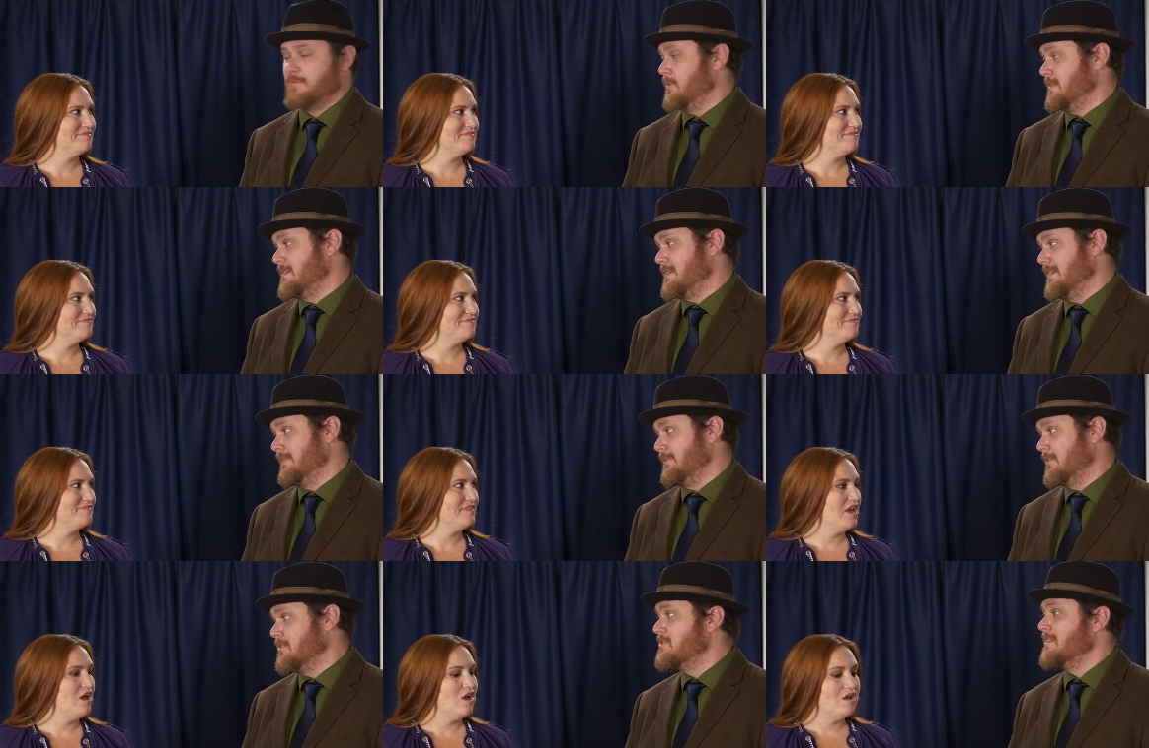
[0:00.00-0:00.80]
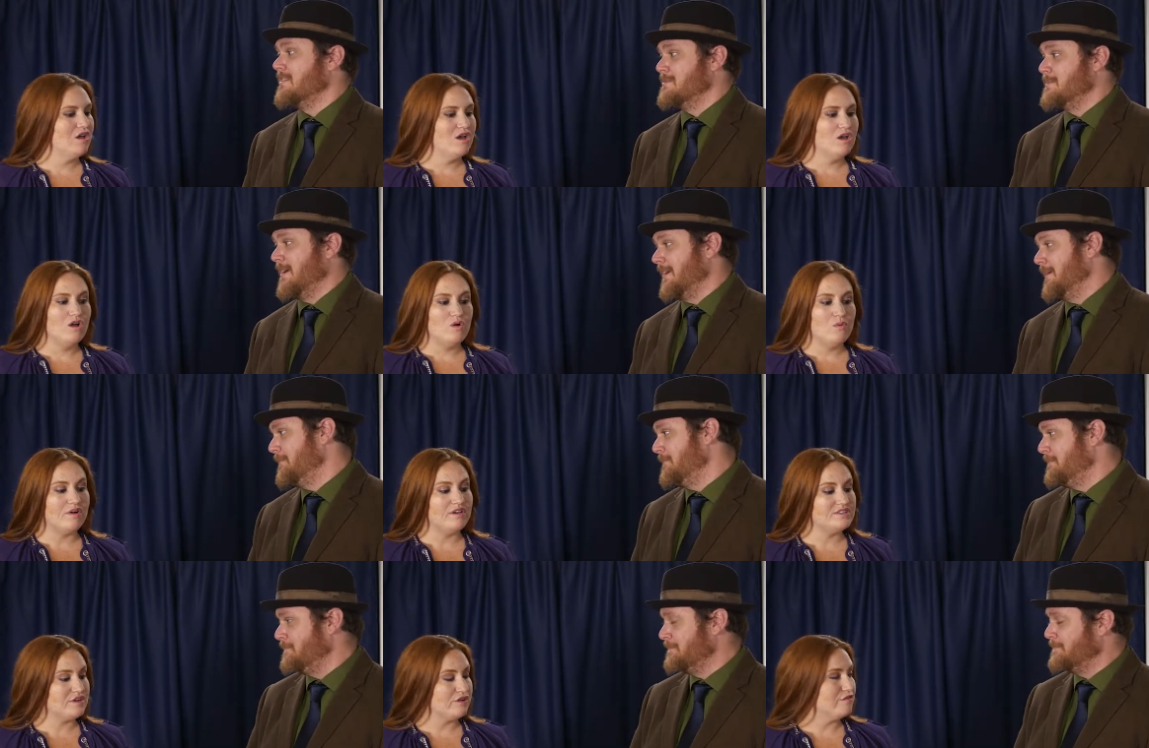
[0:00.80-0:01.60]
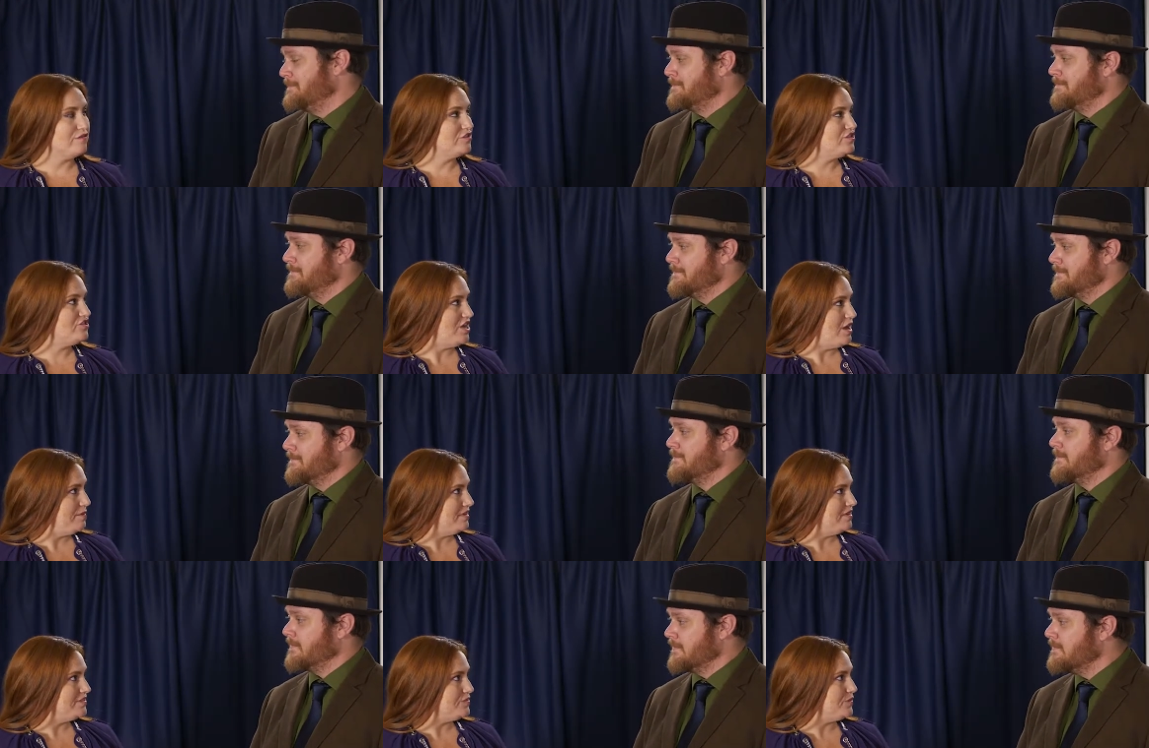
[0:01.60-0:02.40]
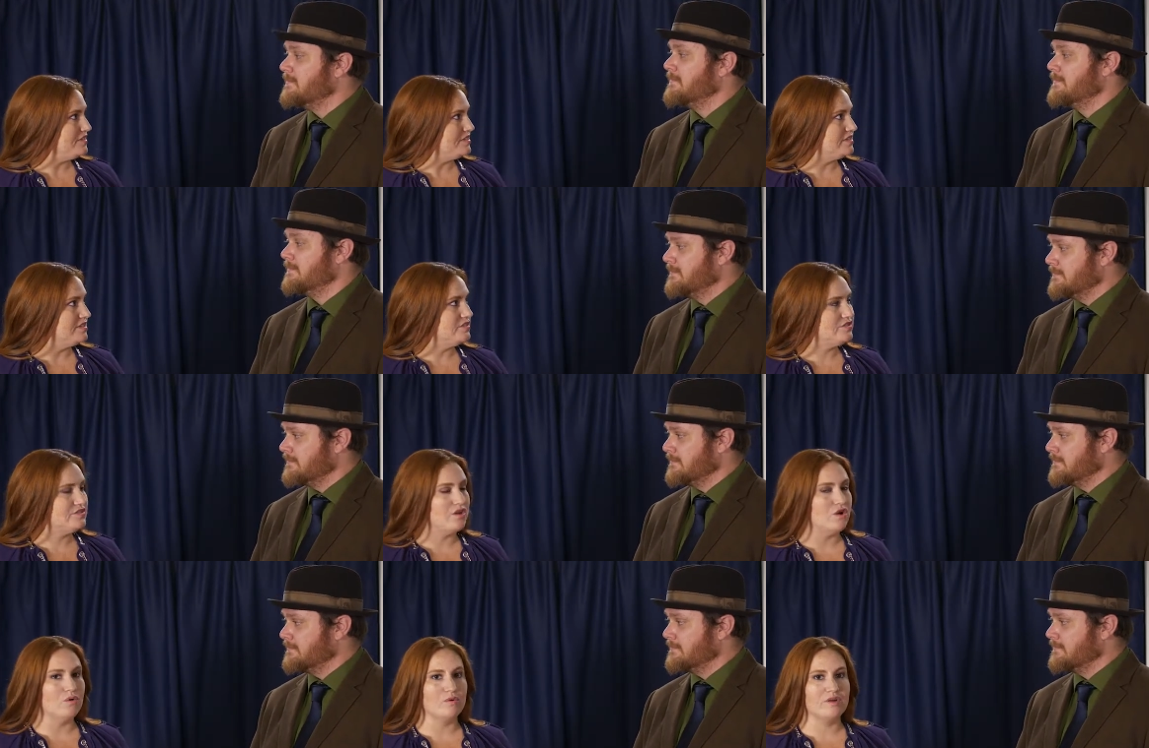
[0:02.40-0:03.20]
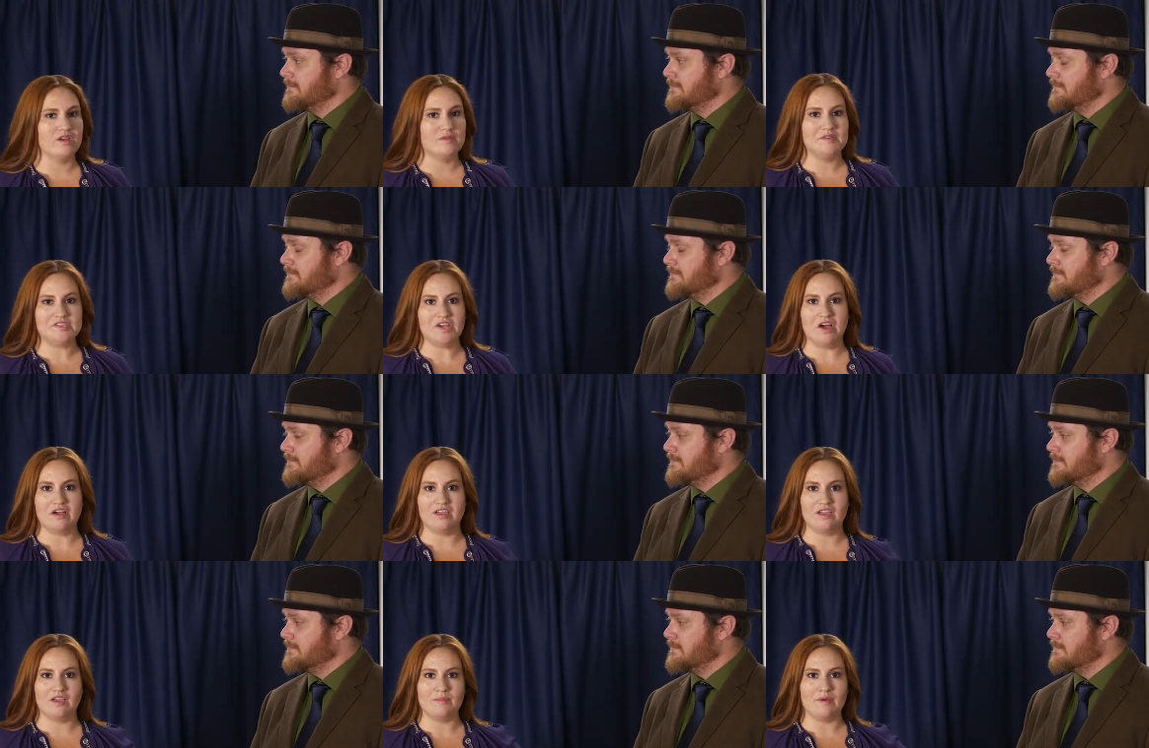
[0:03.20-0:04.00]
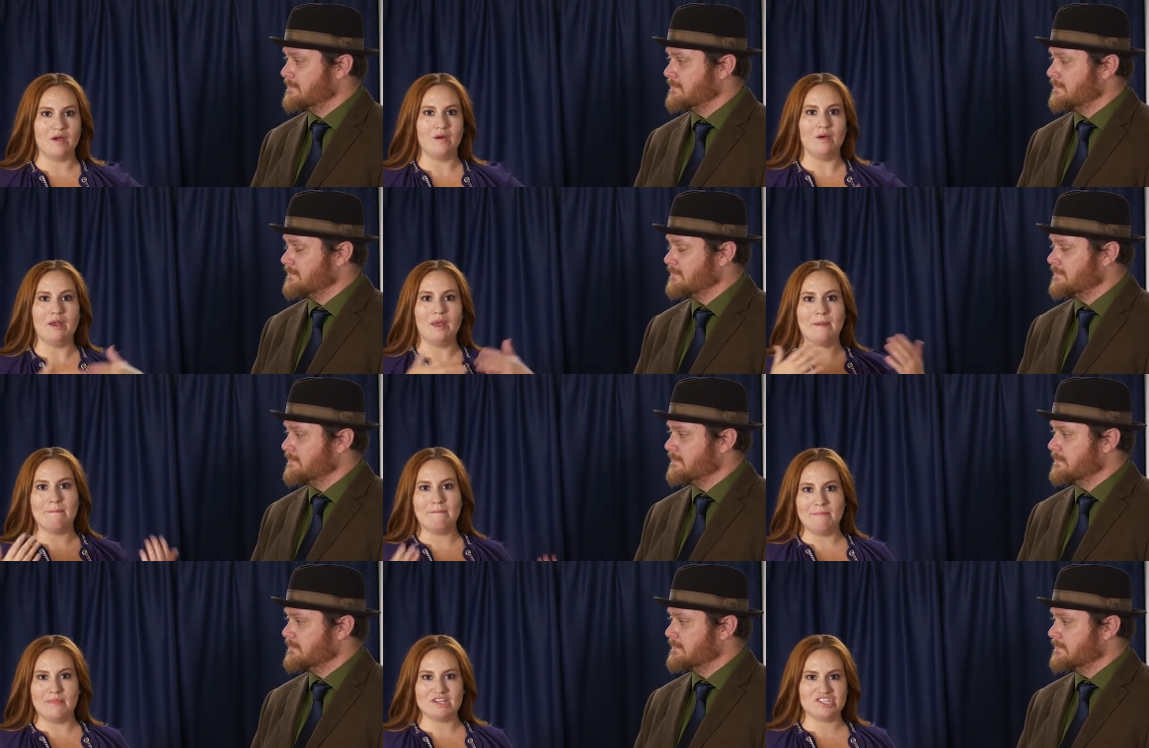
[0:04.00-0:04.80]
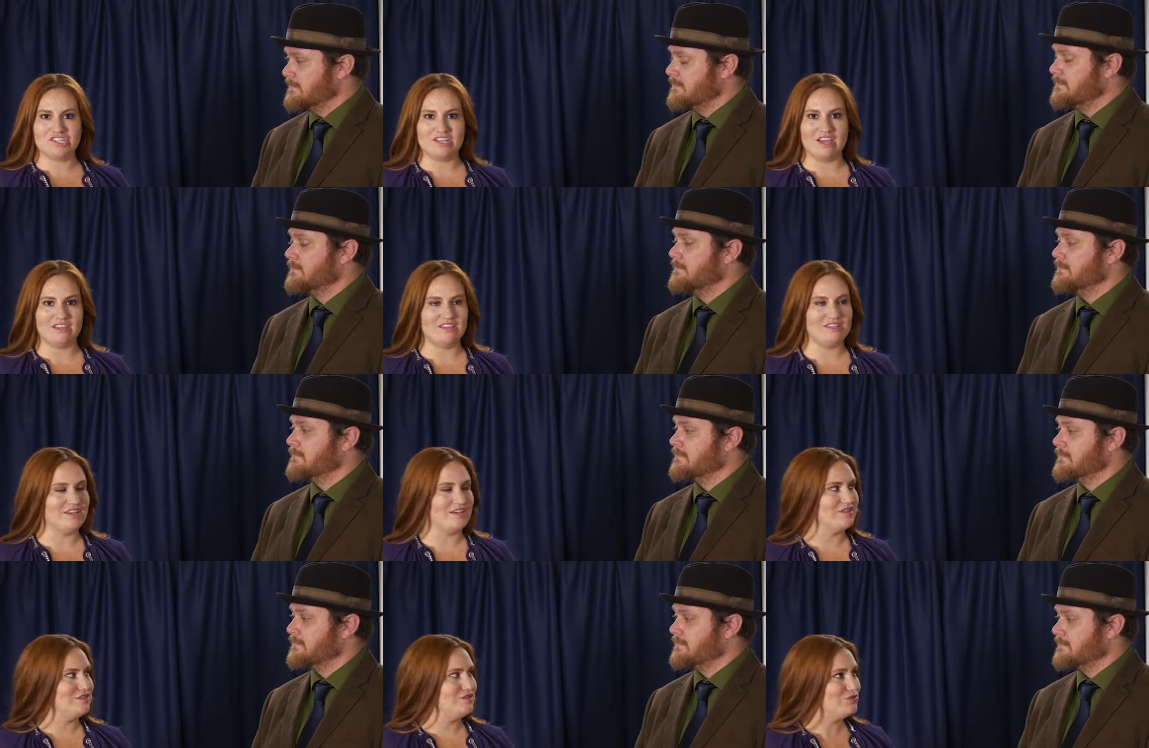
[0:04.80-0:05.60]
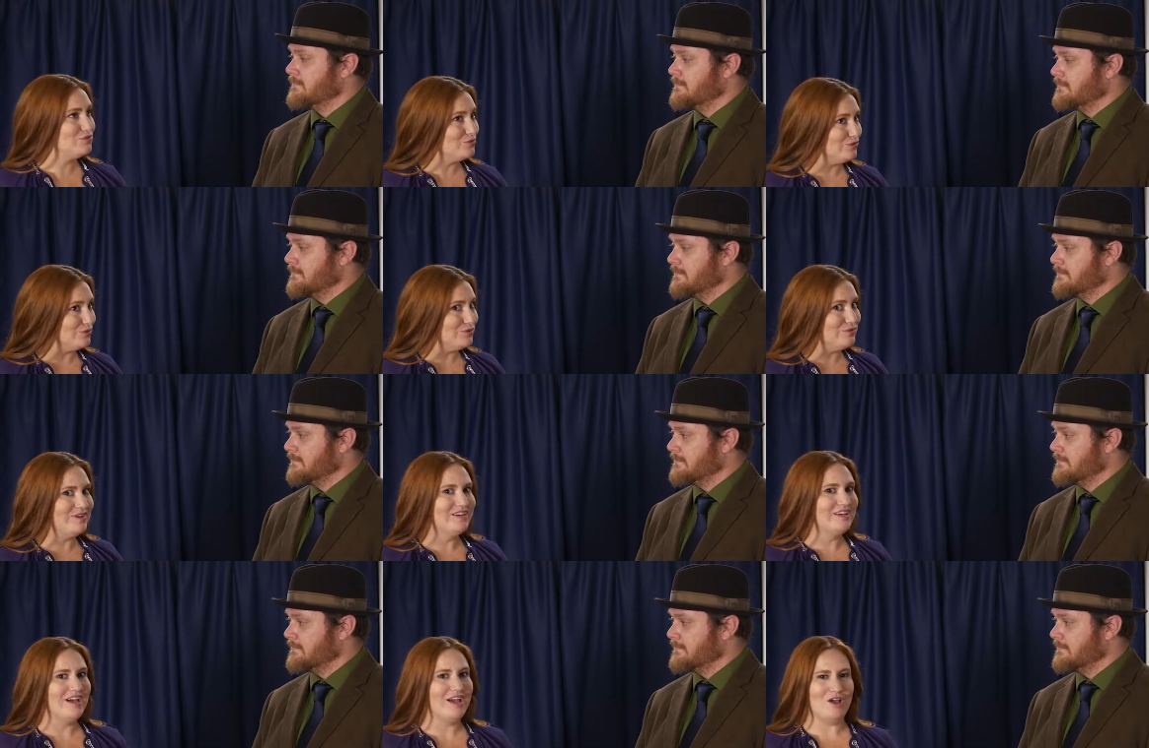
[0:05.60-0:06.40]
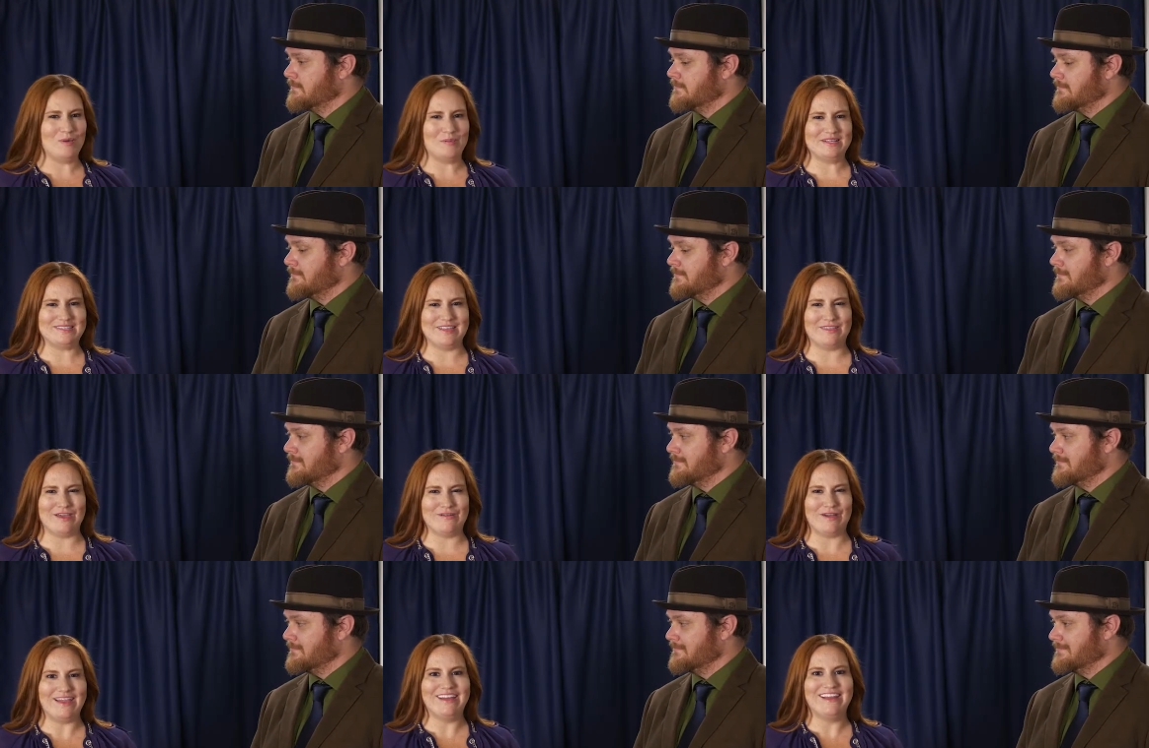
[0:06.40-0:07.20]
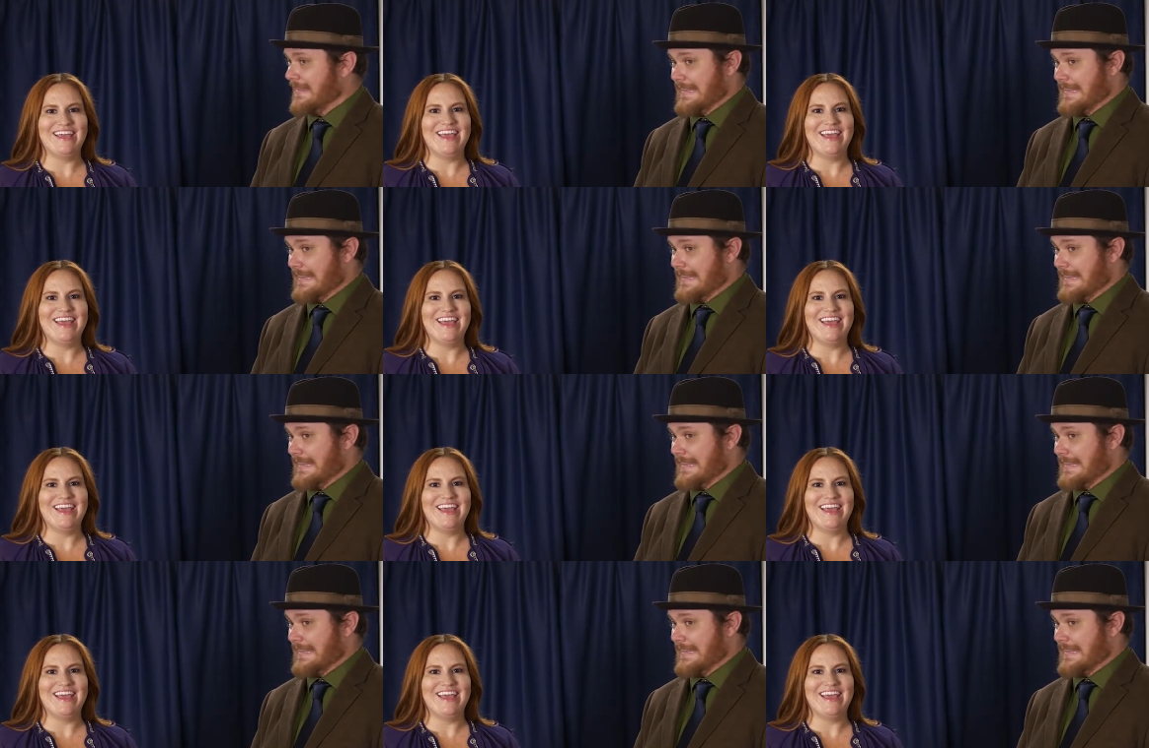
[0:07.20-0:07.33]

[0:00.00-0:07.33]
Speaker 1: of whiskey. Why don't you tell us about it?
Speaker 2: Well, it's our first Japanese whiskey, so we're going to be talking about Mashitaki Takasuru. I hope I said that right.